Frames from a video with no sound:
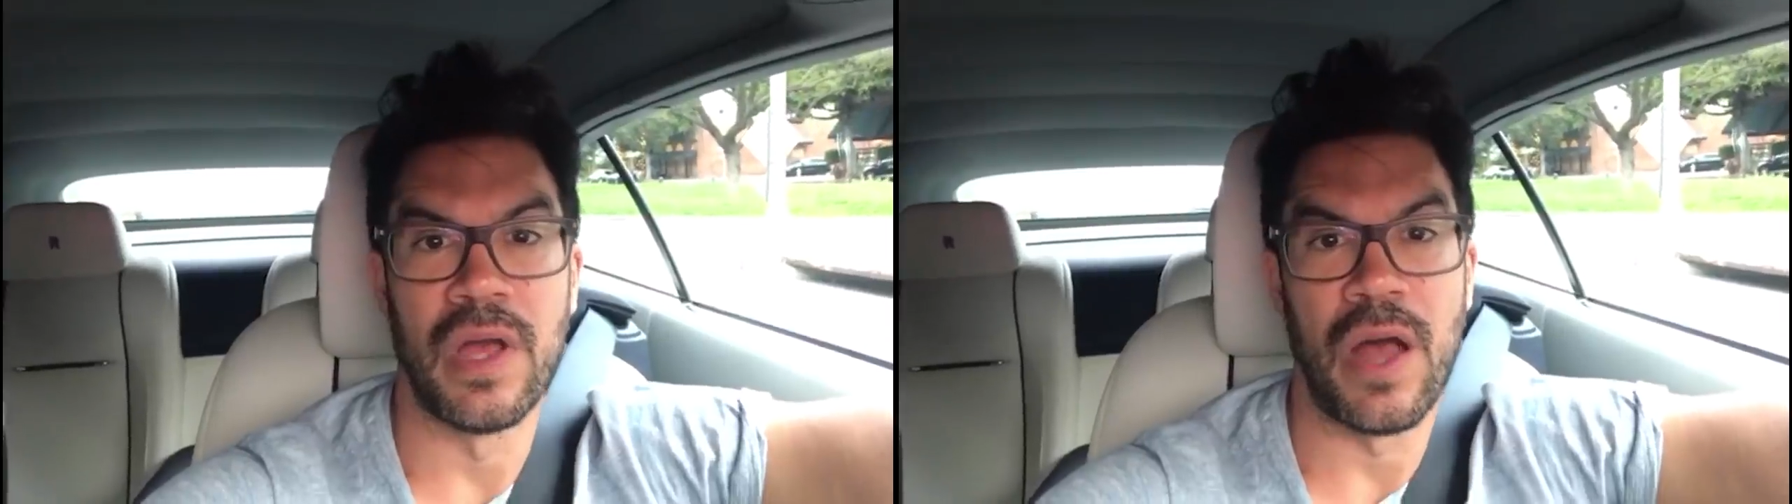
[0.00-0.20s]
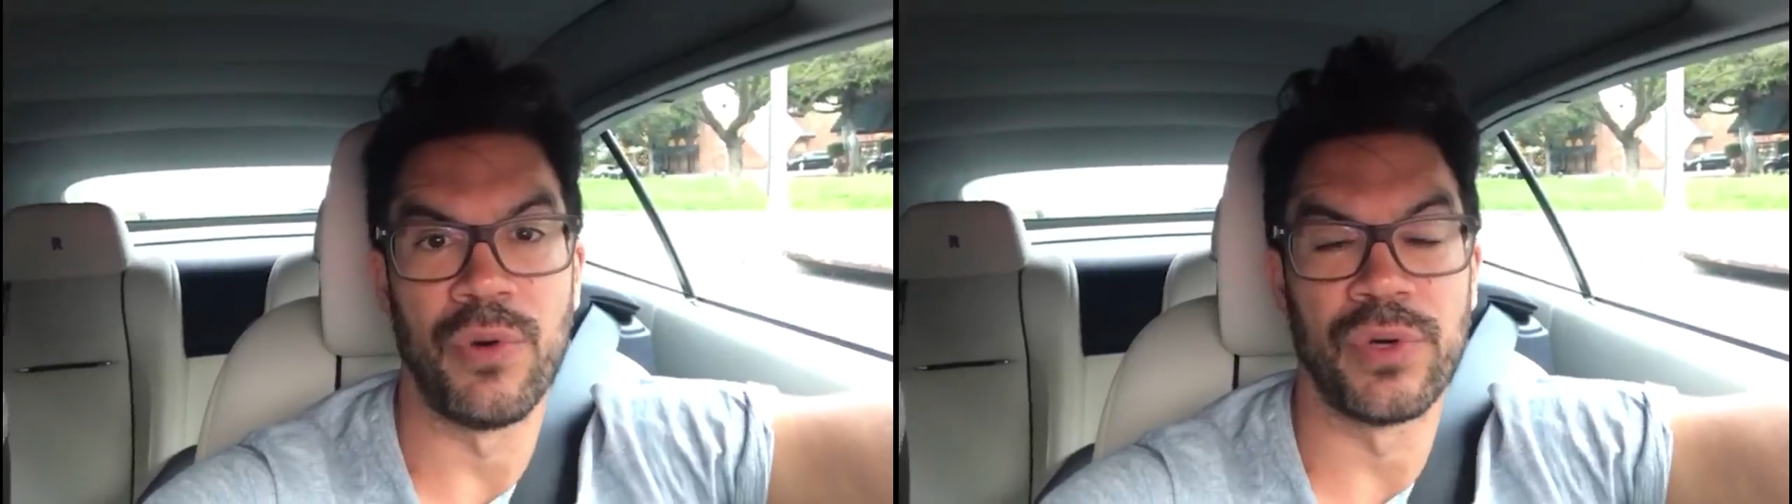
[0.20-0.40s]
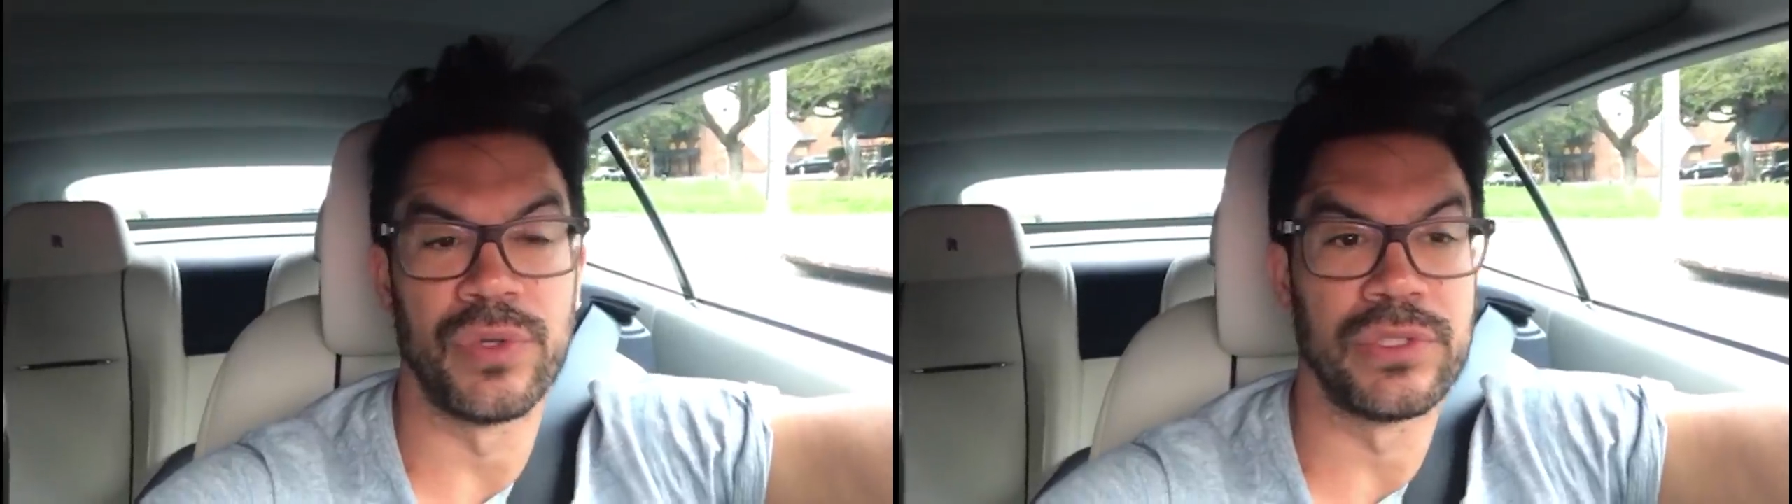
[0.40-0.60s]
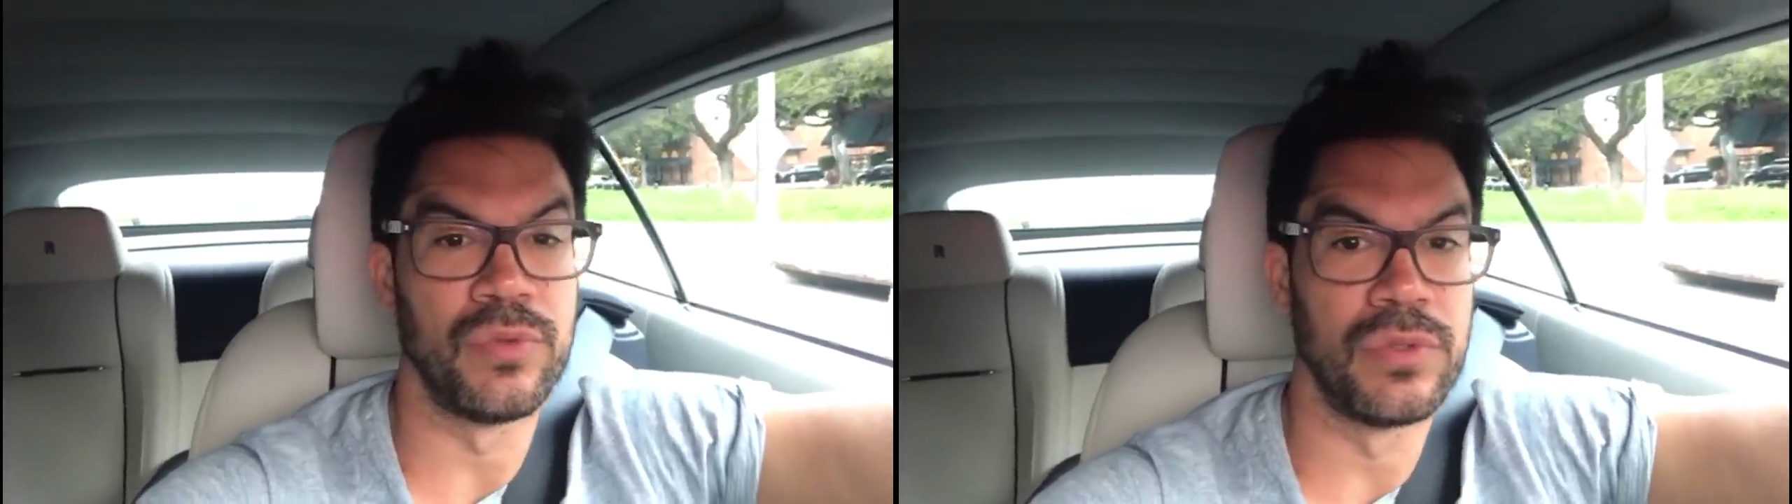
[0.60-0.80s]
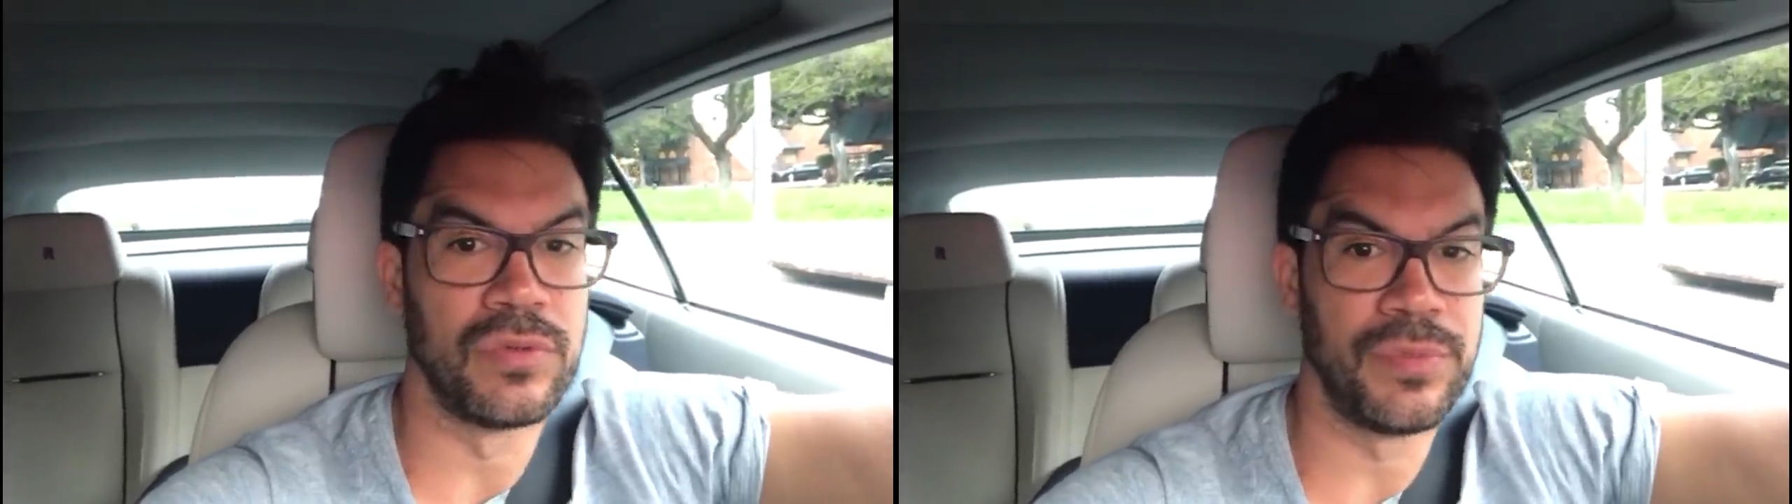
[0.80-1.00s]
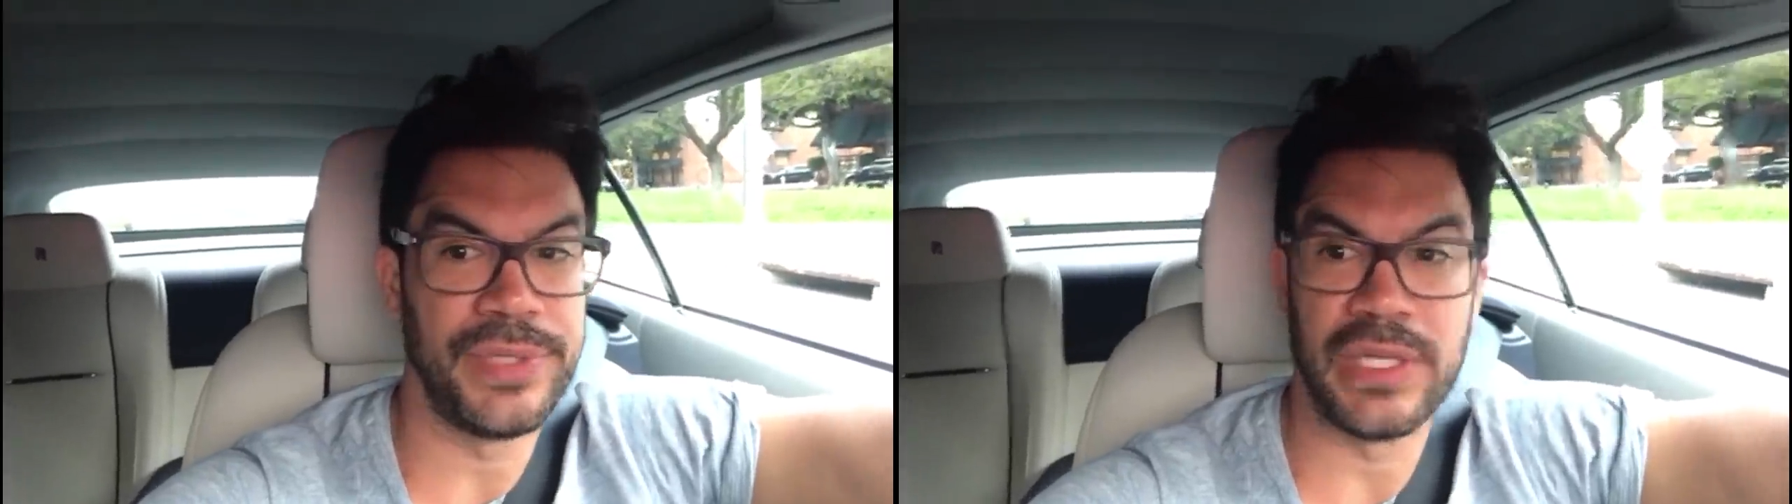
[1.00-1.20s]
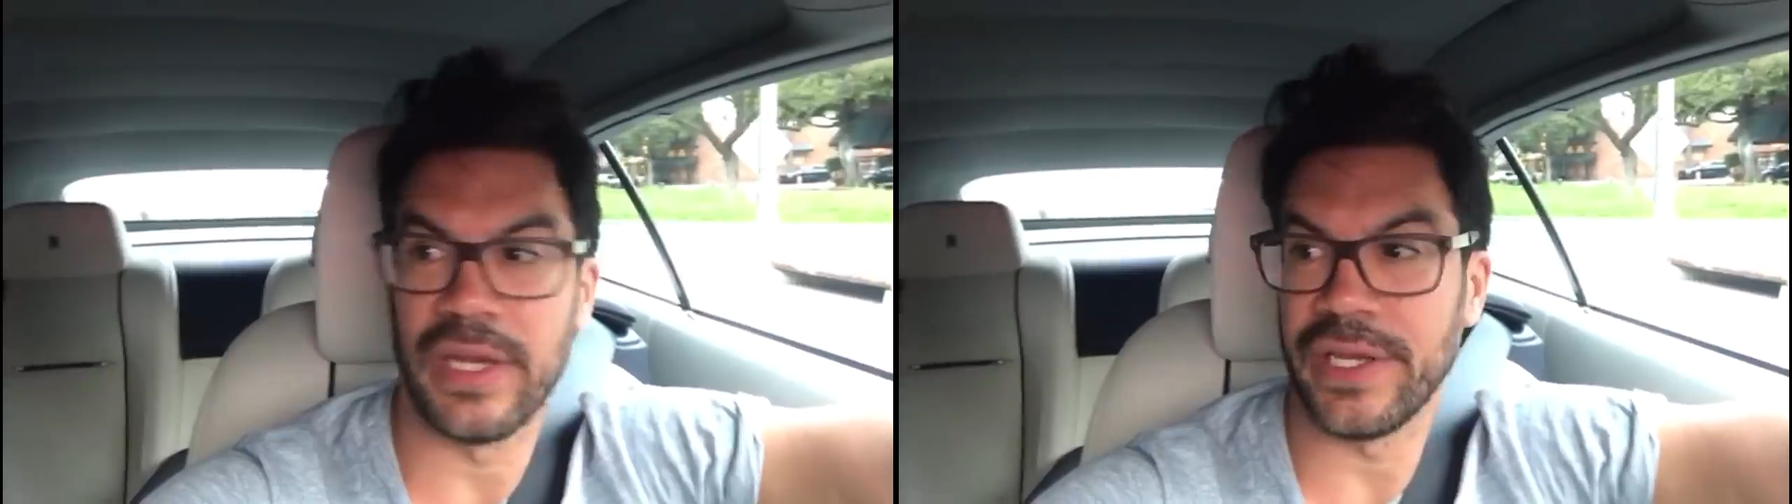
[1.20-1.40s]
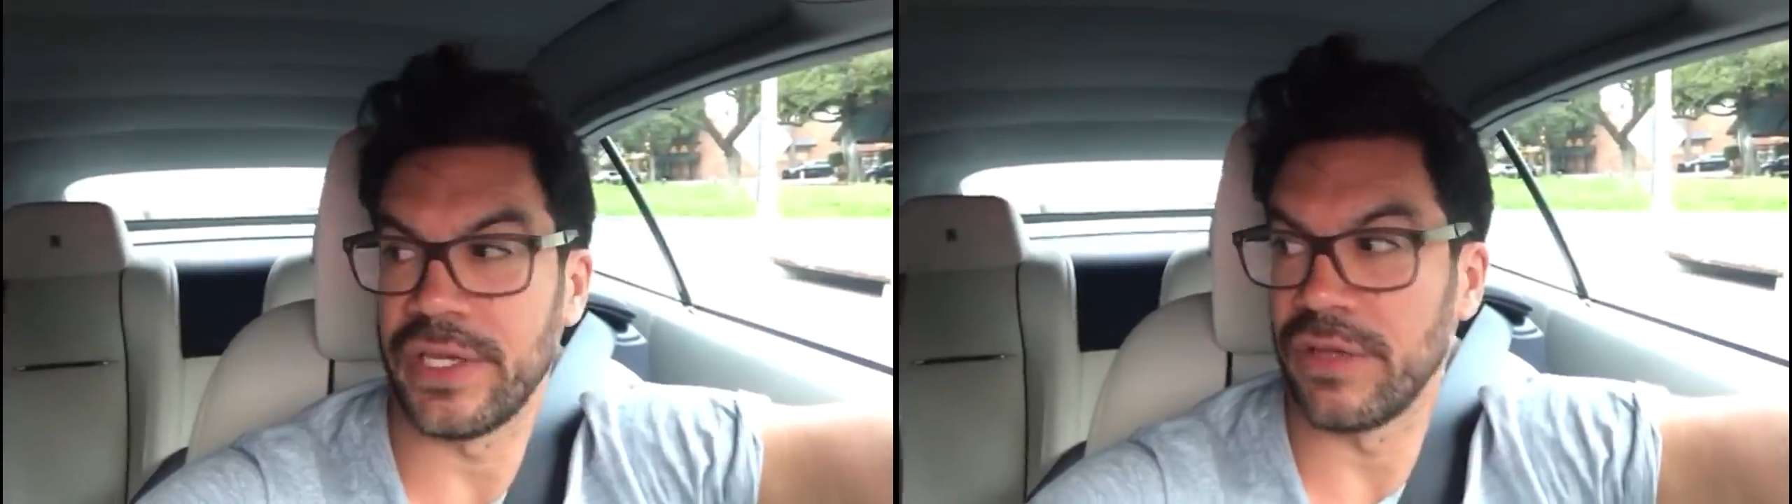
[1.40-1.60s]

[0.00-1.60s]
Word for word: I wonder what the world would be like